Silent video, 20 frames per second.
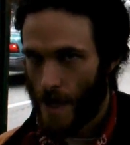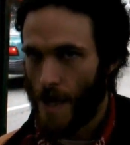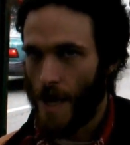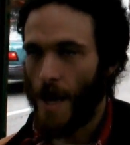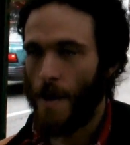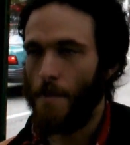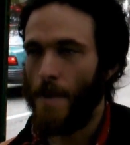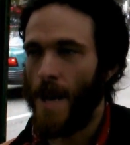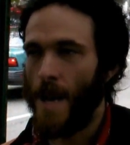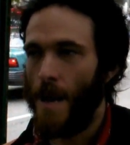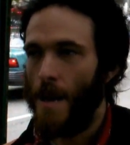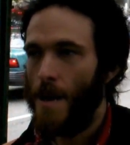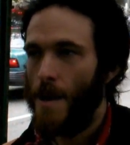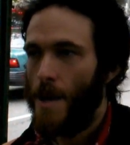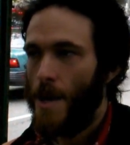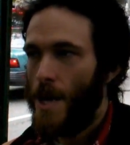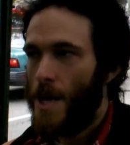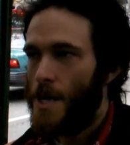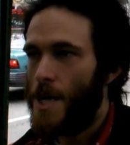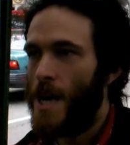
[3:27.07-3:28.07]
Yeah,
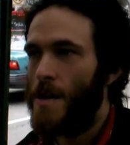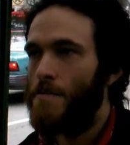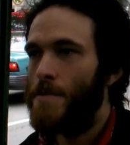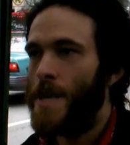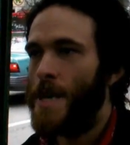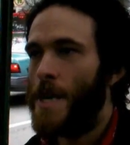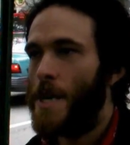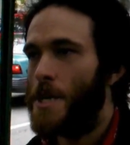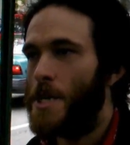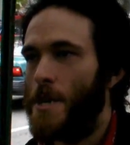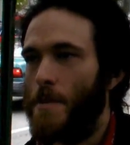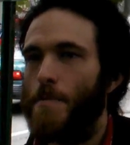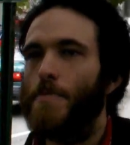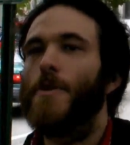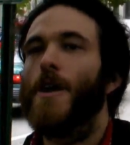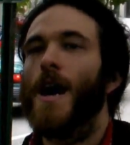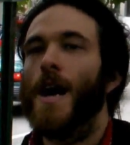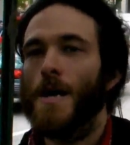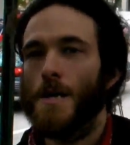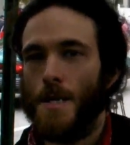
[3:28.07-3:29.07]
Don Blankenship
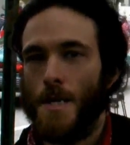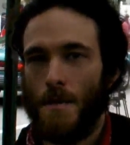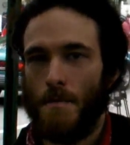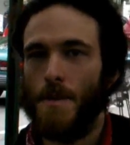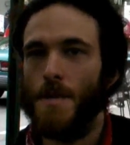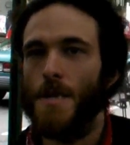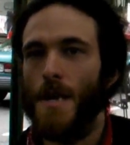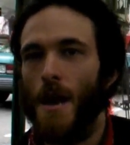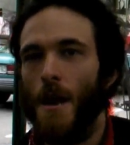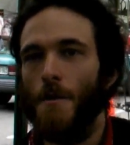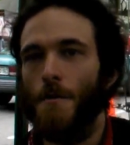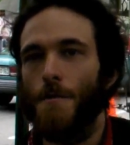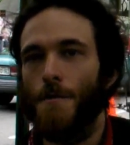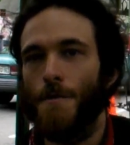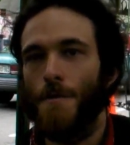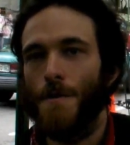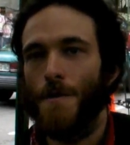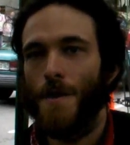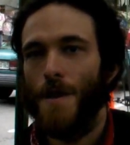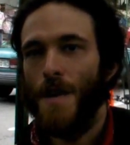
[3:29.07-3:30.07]
prides himself
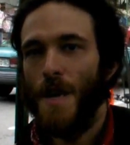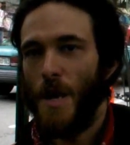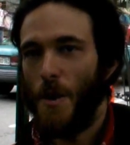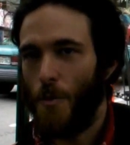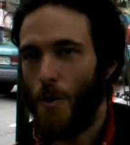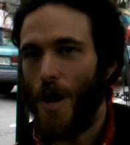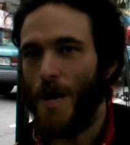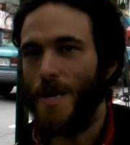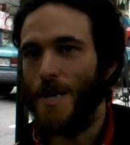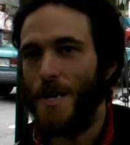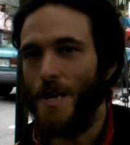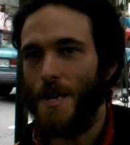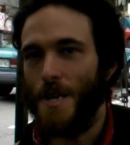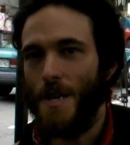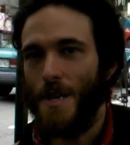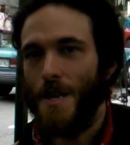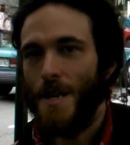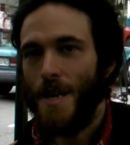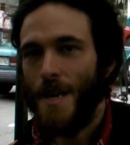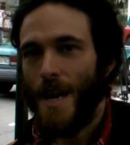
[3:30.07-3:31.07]
in what he
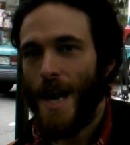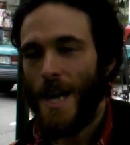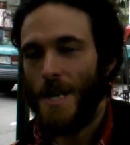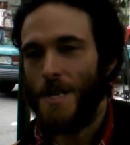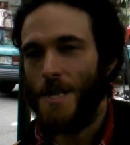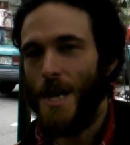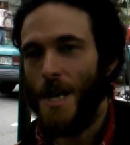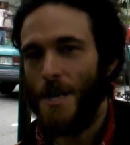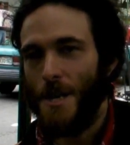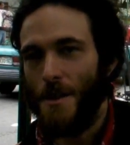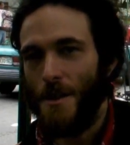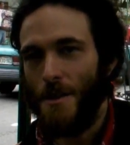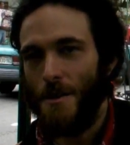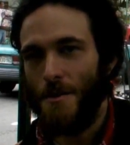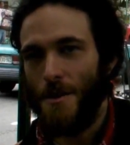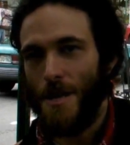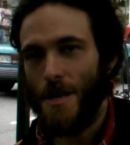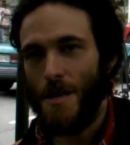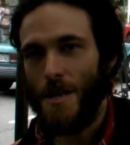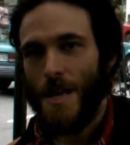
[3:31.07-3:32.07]
has done to the
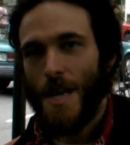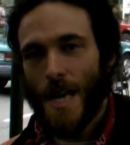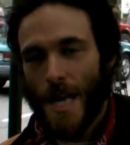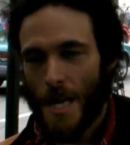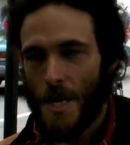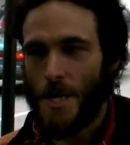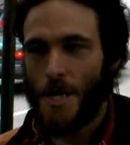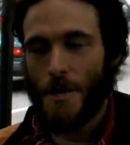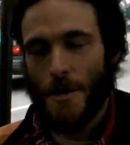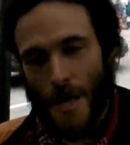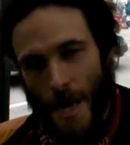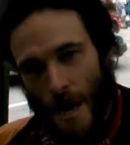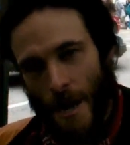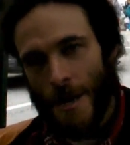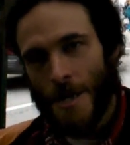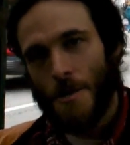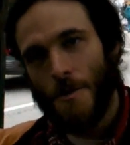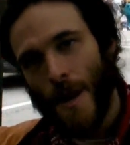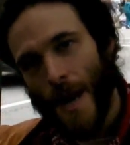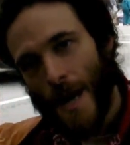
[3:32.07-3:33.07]
union. He still
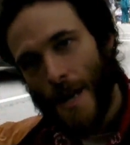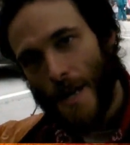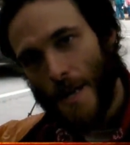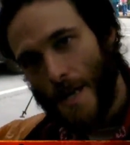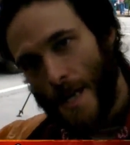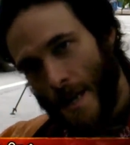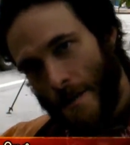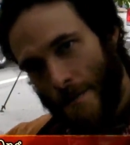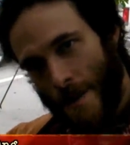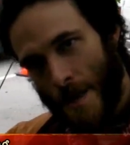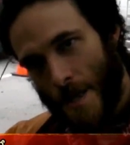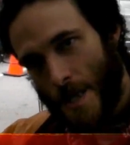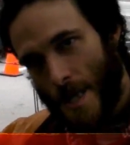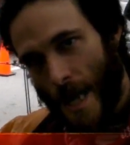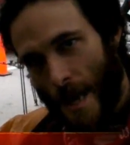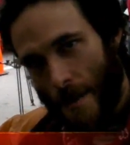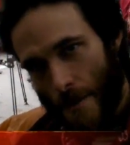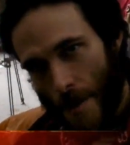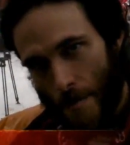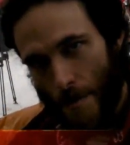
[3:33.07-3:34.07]
carries around a TV
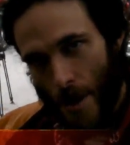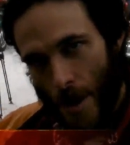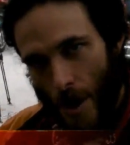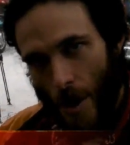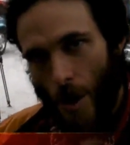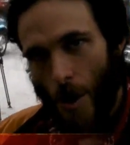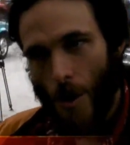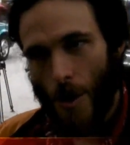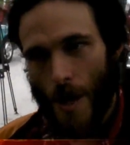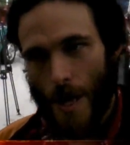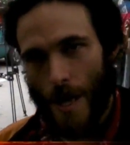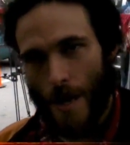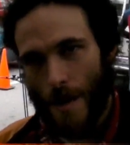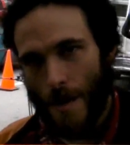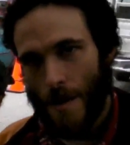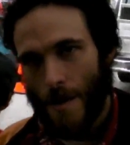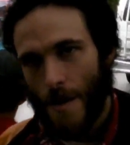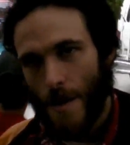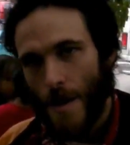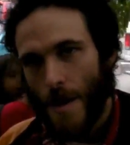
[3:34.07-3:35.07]
set with a bullet hole in it
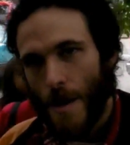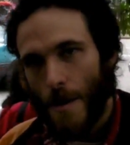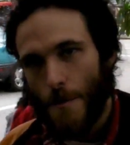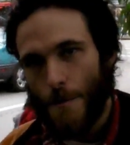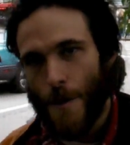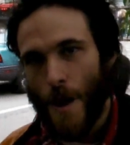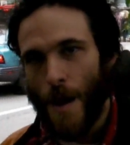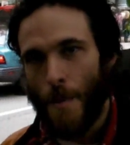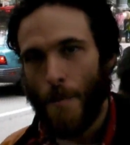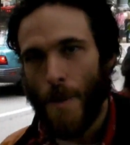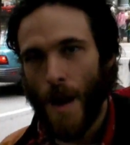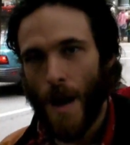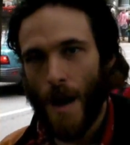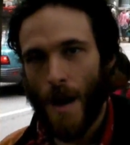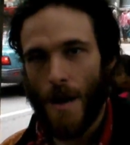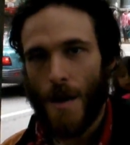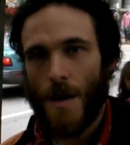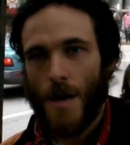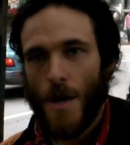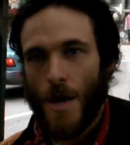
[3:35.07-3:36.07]
from
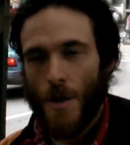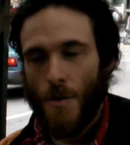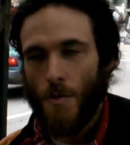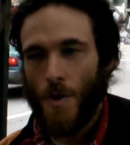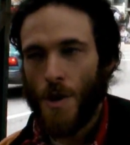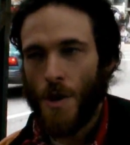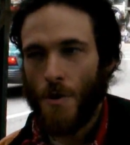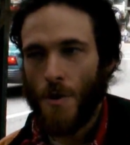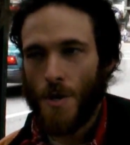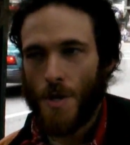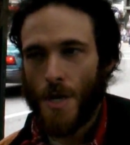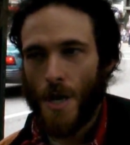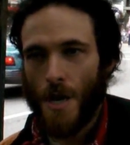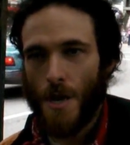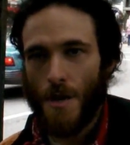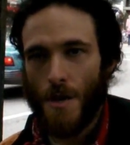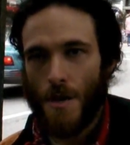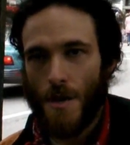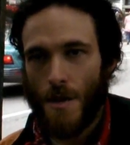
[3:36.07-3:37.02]
when there was a